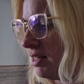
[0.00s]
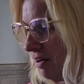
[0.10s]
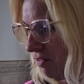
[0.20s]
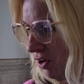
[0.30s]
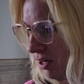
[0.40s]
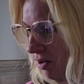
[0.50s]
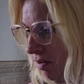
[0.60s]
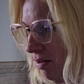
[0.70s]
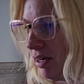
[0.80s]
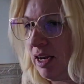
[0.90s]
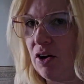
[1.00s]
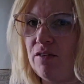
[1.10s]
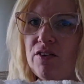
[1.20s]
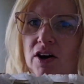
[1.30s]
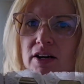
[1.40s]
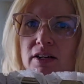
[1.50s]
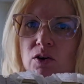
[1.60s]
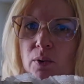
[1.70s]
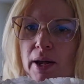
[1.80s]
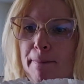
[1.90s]
I said, I've got it on here. I've got
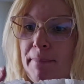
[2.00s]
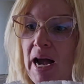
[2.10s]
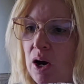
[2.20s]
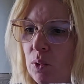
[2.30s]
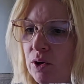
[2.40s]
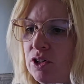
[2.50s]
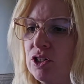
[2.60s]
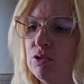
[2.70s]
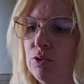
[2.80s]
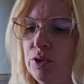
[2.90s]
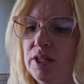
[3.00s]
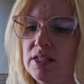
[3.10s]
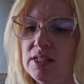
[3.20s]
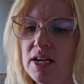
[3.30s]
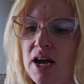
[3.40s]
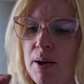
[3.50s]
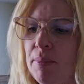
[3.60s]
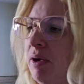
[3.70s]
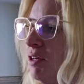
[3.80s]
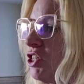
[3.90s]
it going backwards through this.
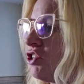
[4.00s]
But I was